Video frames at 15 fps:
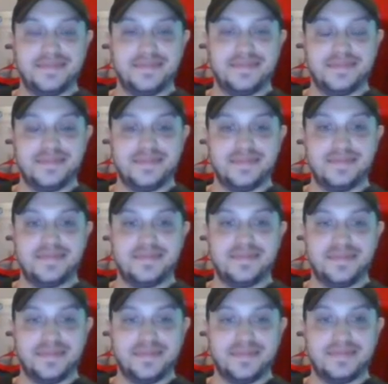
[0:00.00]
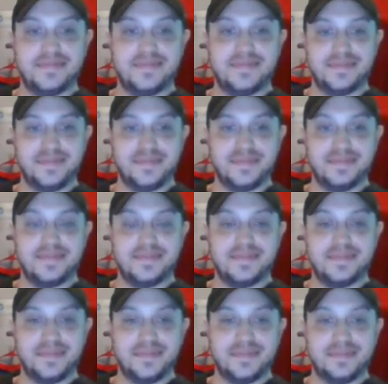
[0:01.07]

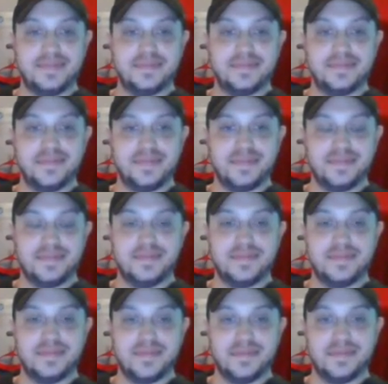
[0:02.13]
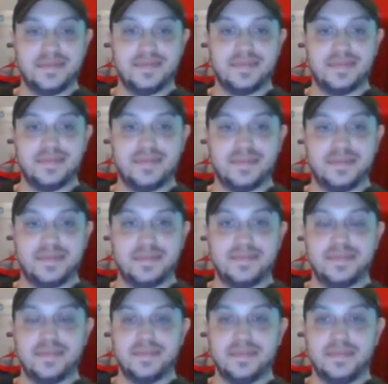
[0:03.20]

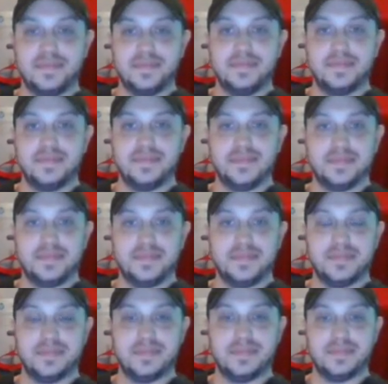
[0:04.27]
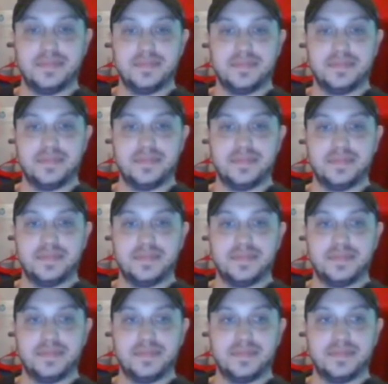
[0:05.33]

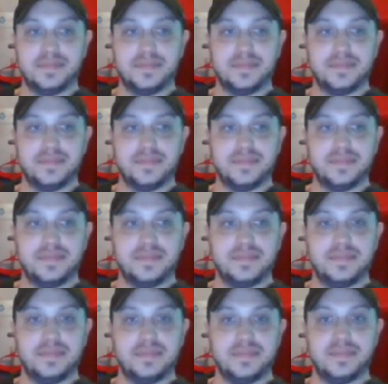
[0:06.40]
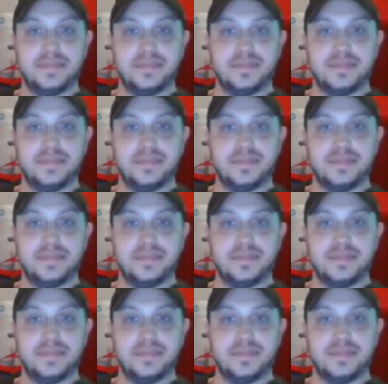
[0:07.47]
No words are spoken by the person on screen.